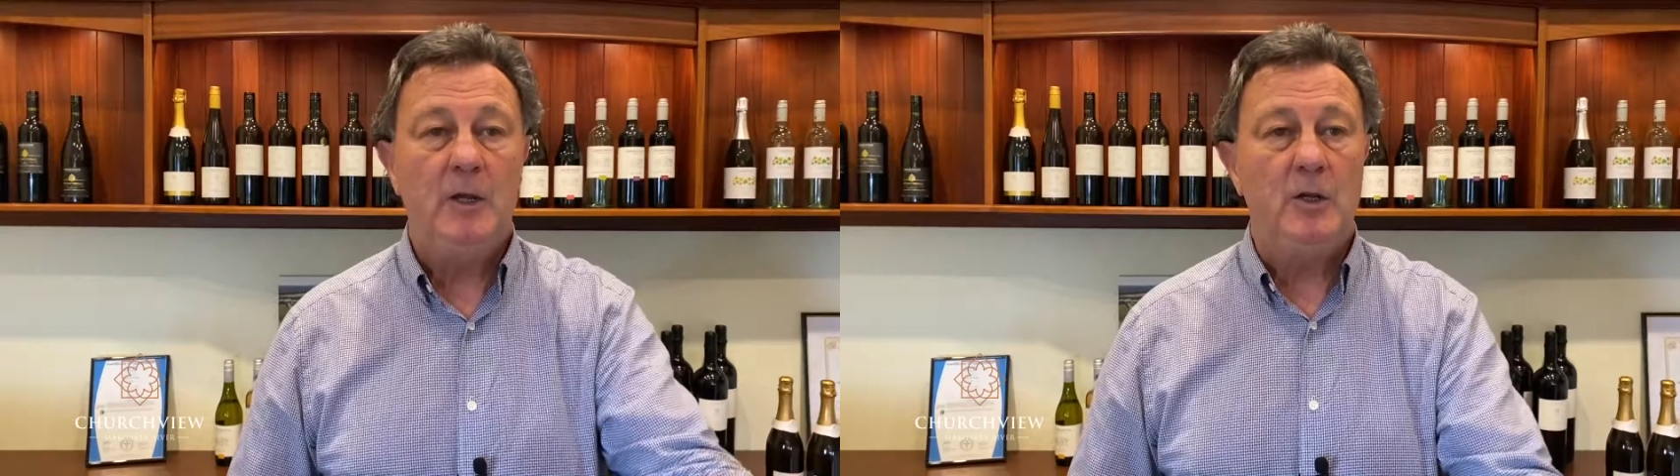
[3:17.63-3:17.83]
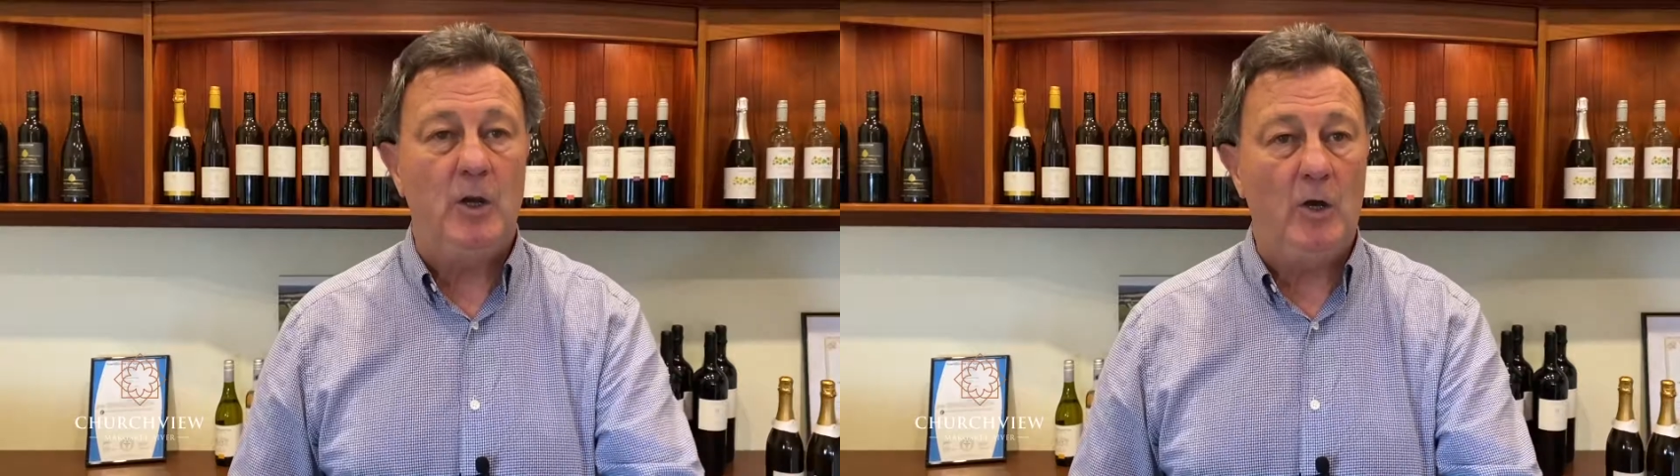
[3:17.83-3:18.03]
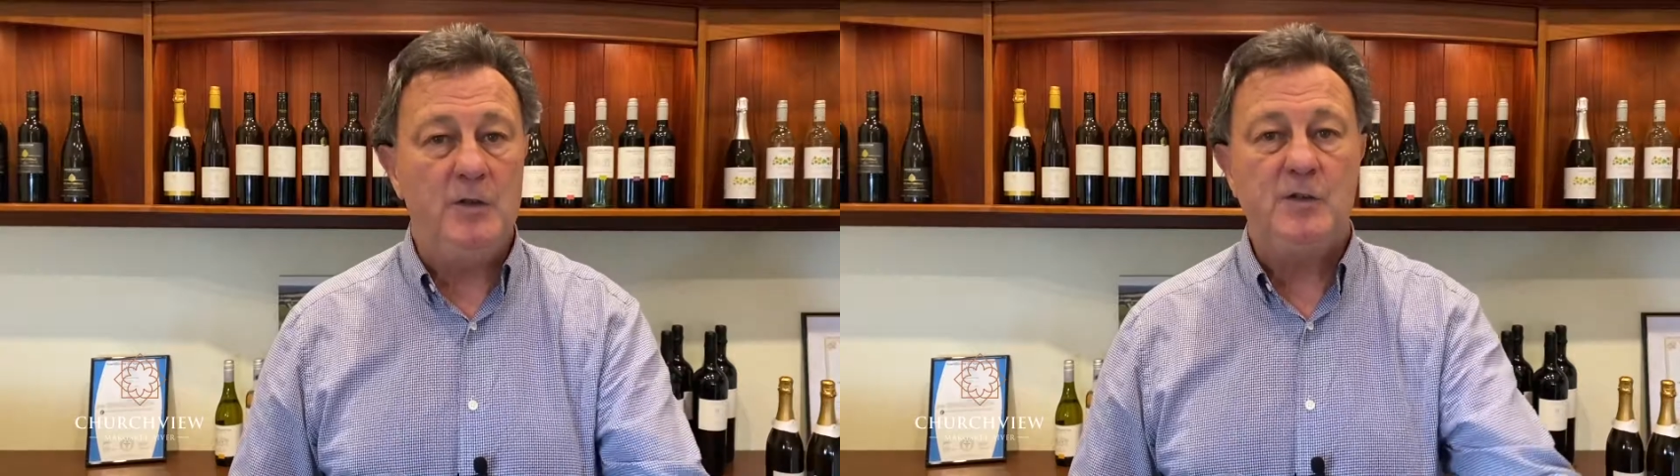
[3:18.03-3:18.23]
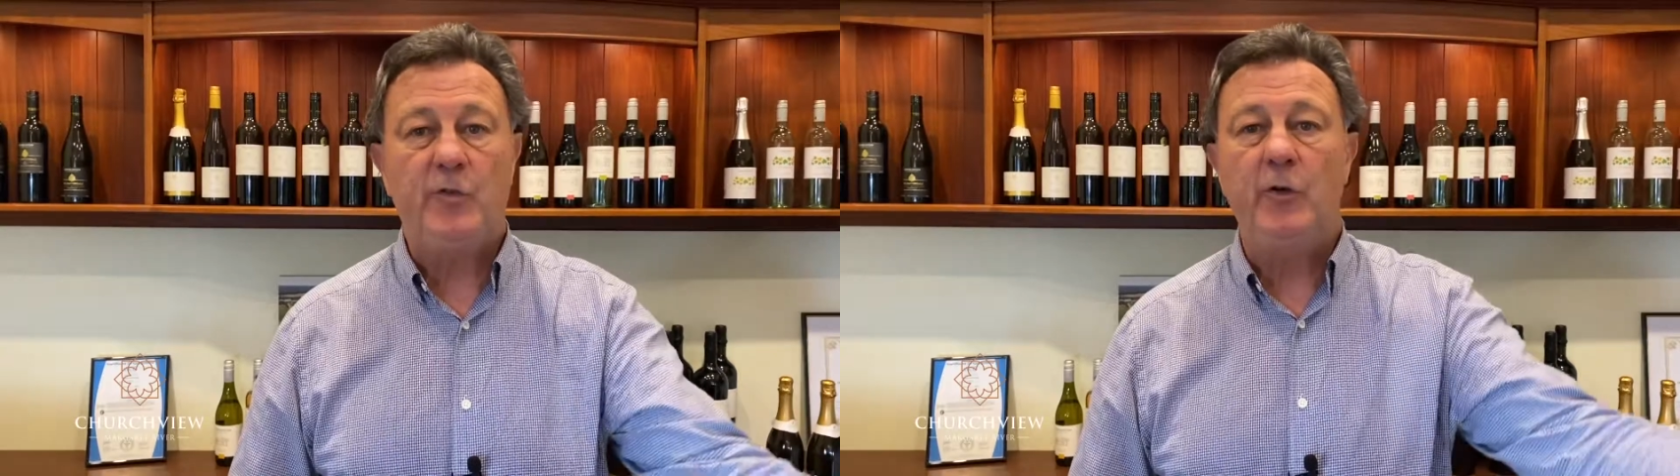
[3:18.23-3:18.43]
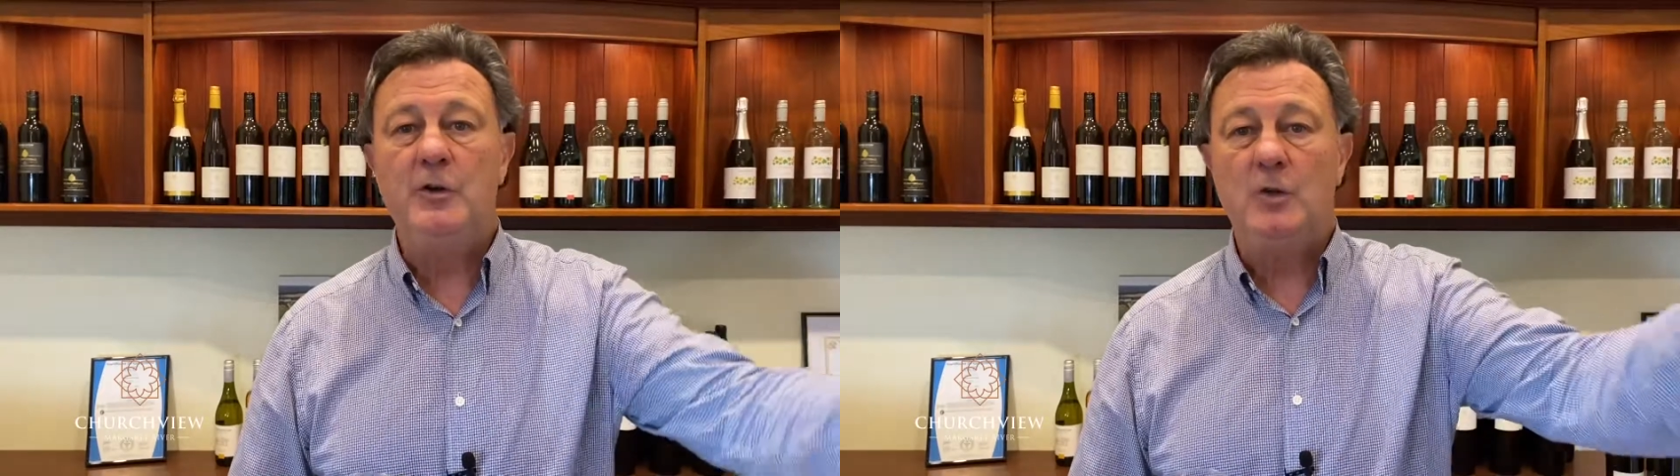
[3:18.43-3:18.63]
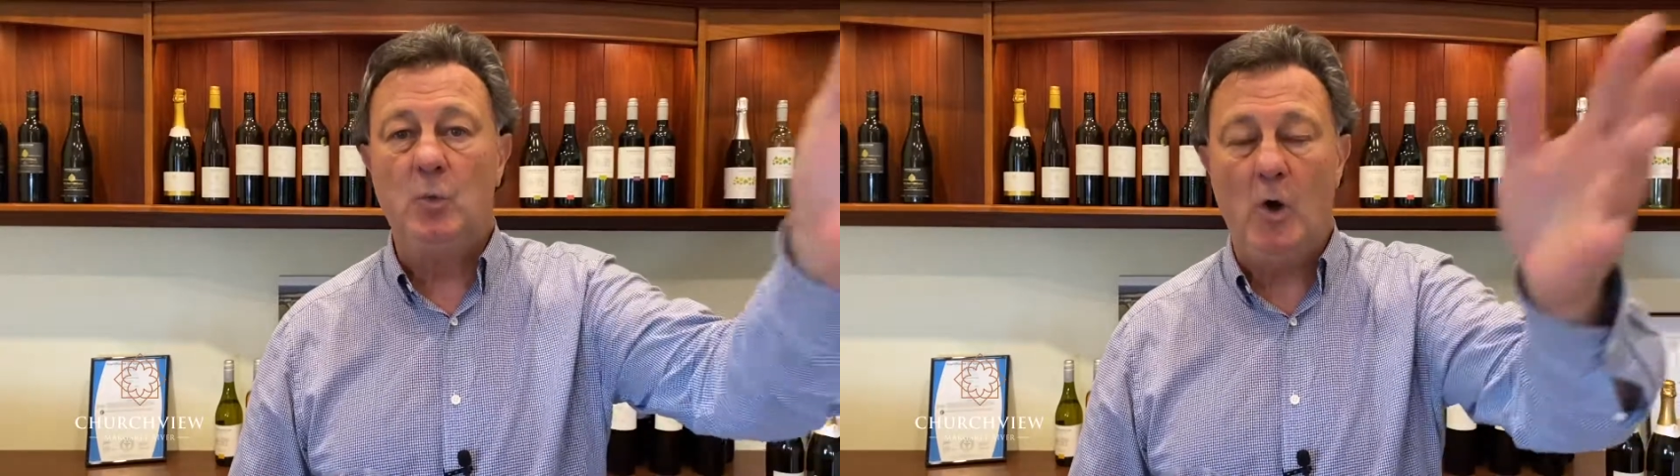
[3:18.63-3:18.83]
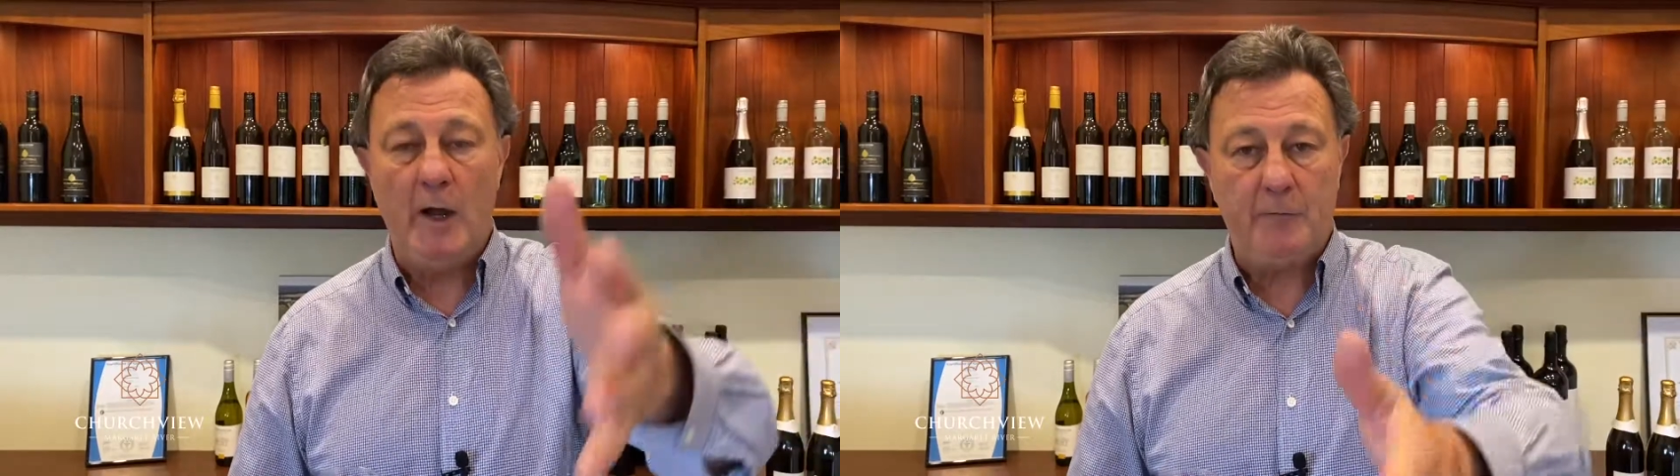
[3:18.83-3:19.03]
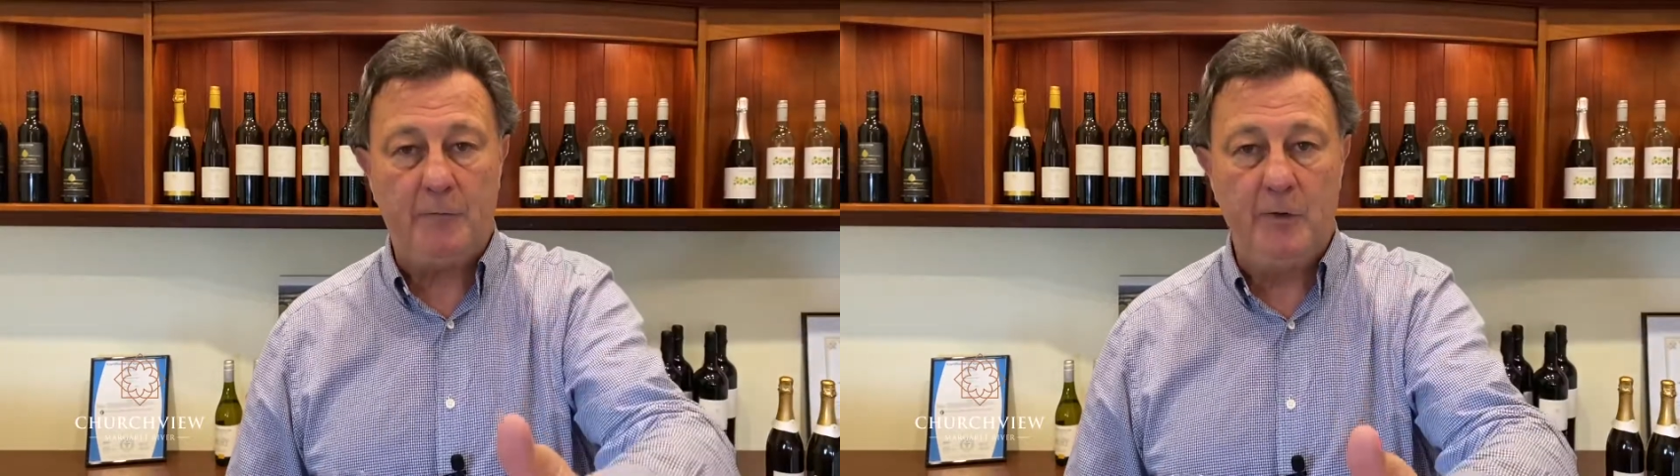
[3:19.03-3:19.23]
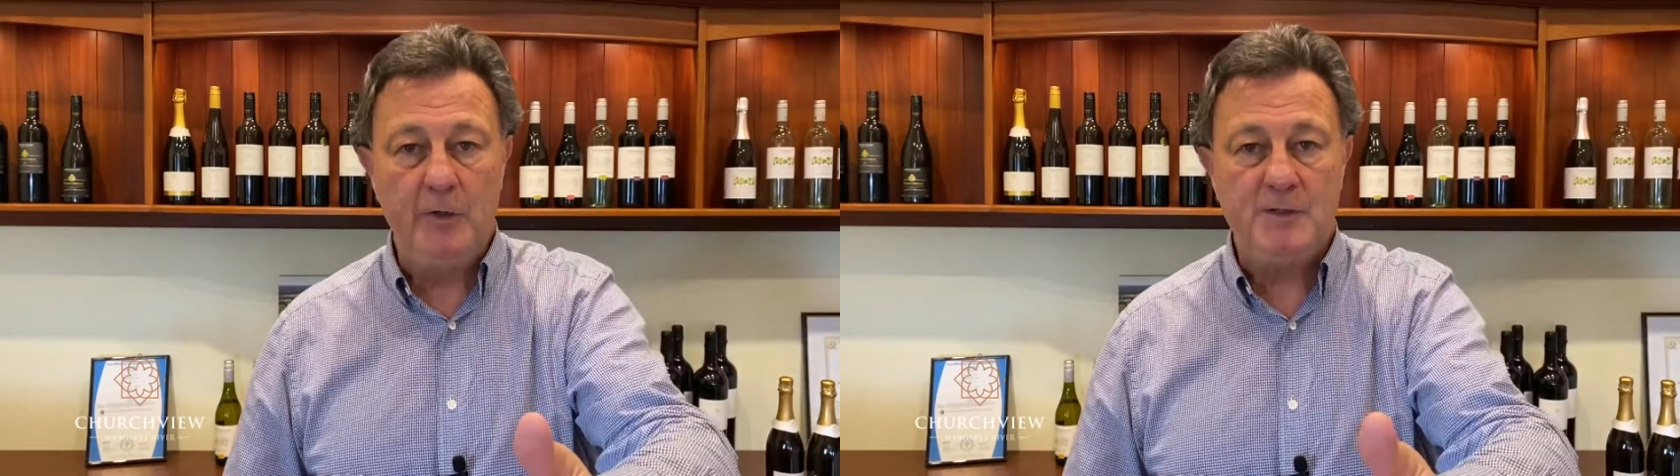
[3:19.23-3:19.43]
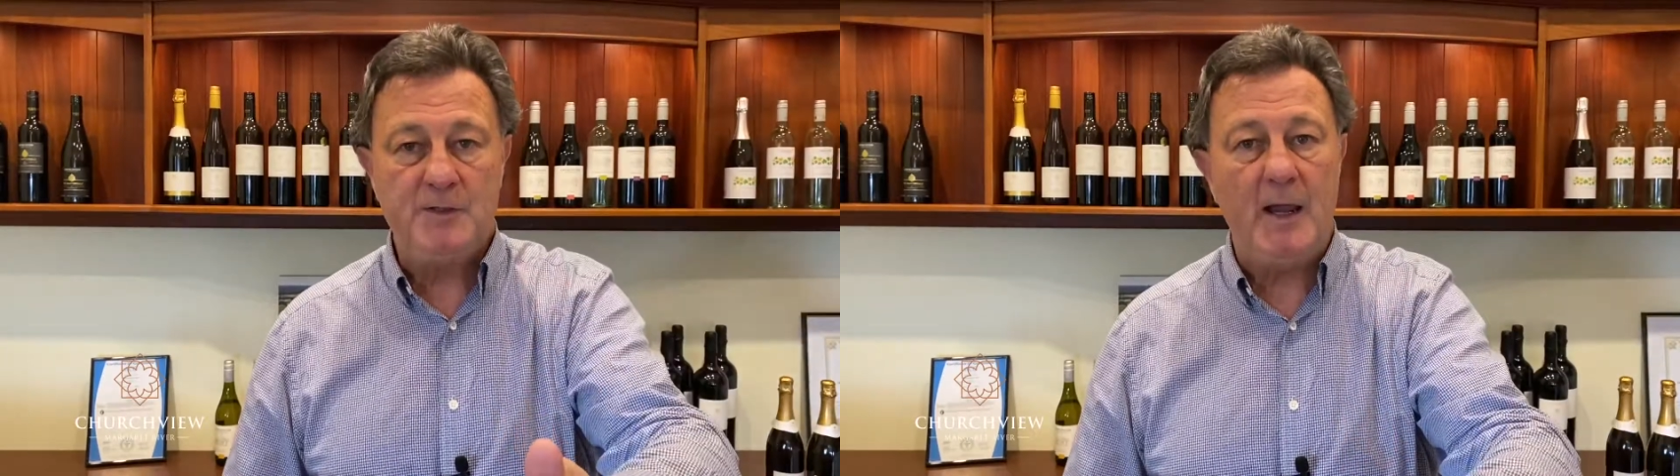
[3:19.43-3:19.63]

goes through to white fruits,